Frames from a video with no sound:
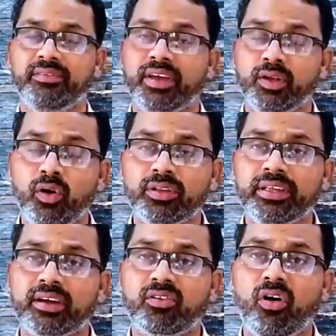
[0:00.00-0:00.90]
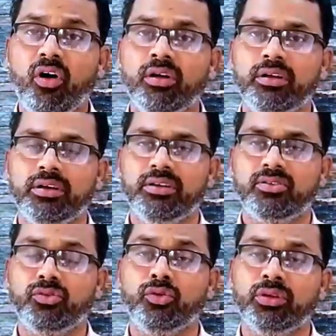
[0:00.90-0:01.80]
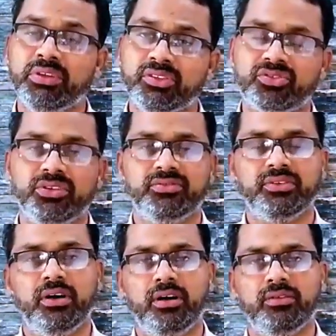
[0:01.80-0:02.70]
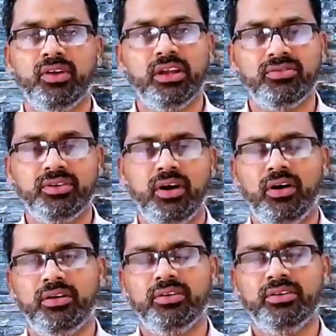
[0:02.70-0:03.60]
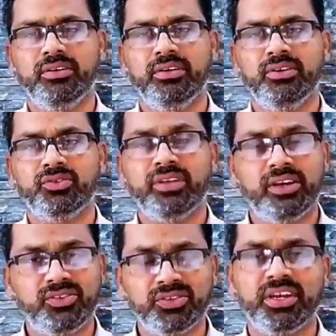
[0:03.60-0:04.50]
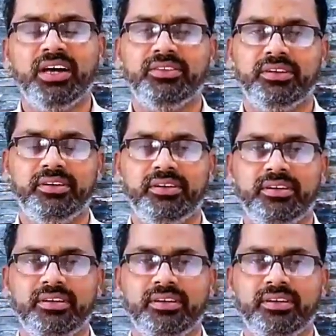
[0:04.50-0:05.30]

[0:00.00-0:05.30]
And they know they are called to do the ministry of God, will of God. So they are together.